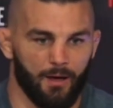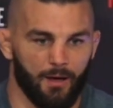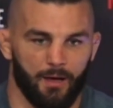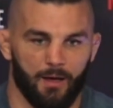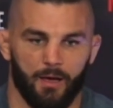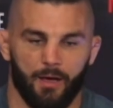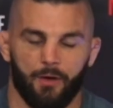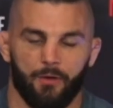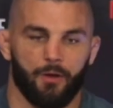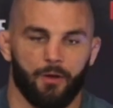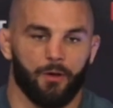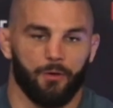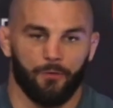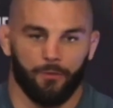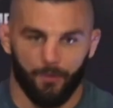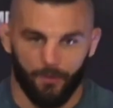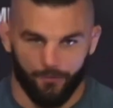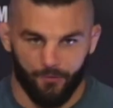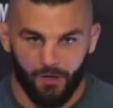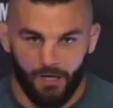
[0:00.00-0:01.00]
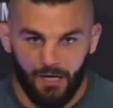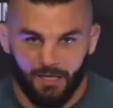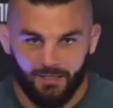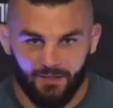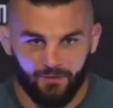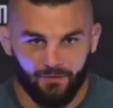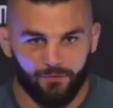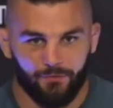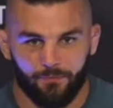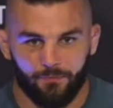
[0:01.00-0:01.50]
If you guys
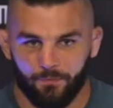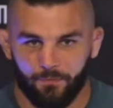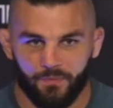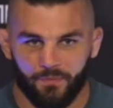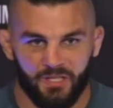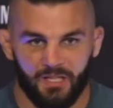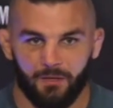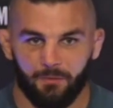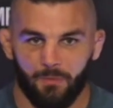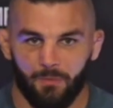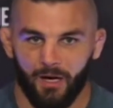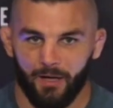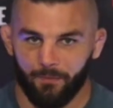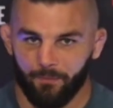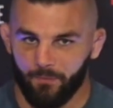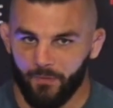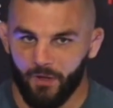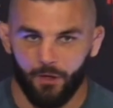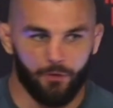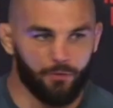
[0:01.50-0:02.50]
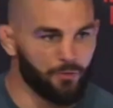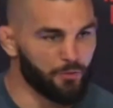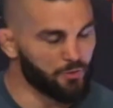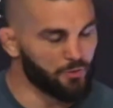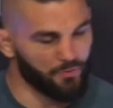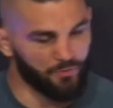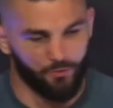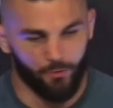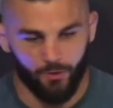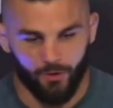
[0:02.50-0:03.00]
have seen my interviews
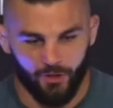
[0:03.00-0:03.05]
before,